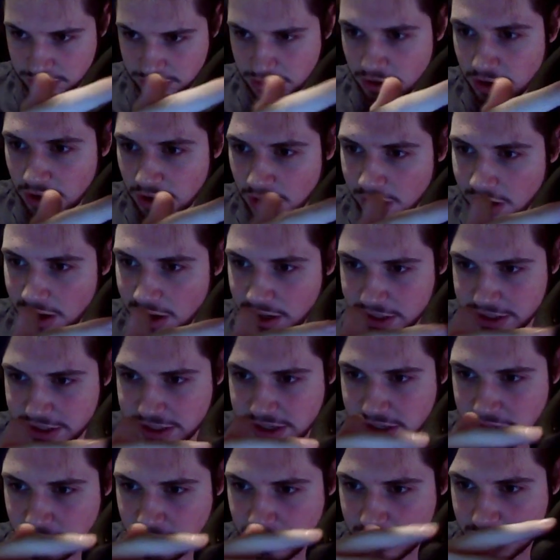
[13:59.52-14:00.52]
on
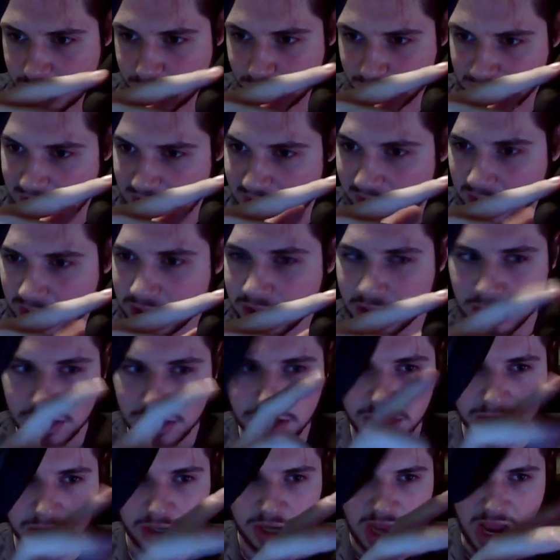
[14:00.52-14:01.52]
here and black,
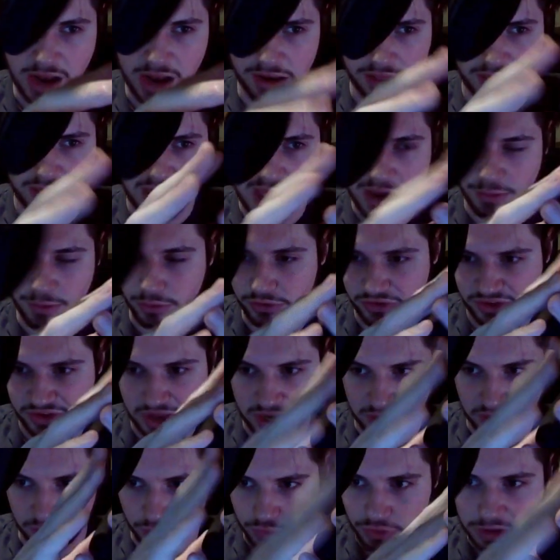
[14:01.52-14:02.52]
and that was
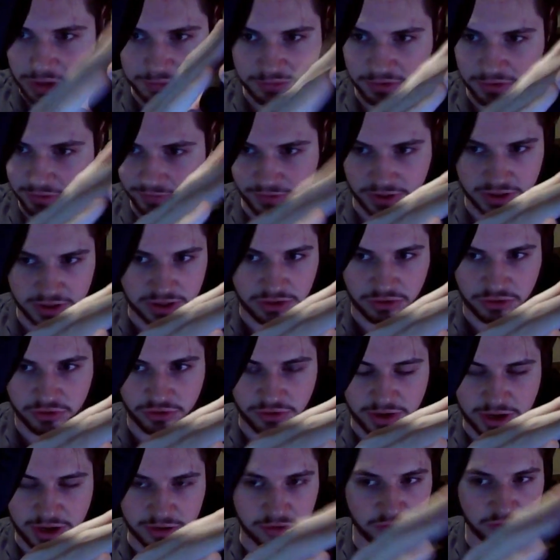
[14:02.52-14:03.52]
getting ripped to fucking
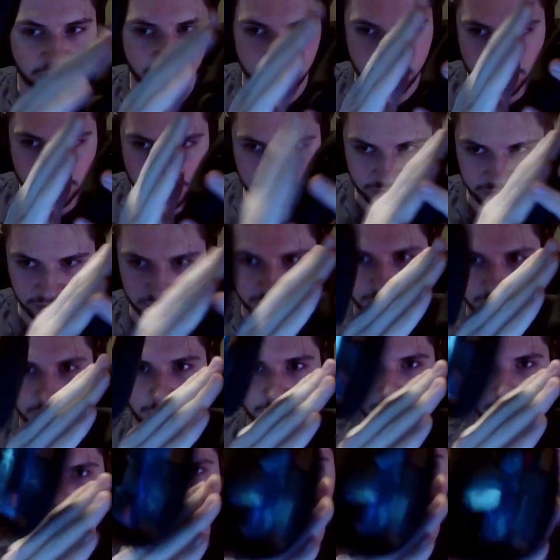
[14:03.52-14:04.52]
shreds. So I took
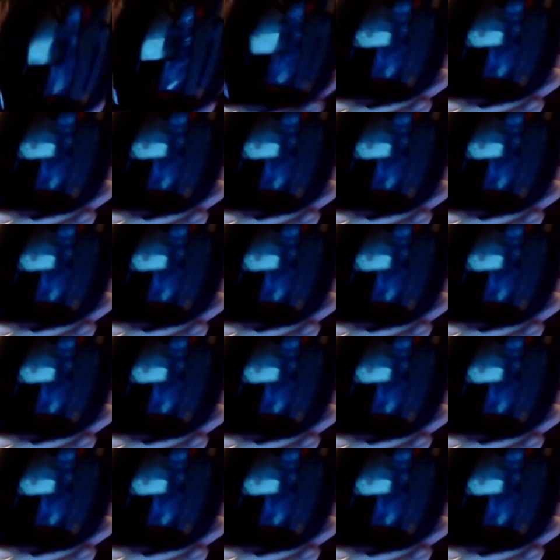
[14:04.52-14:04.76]
those off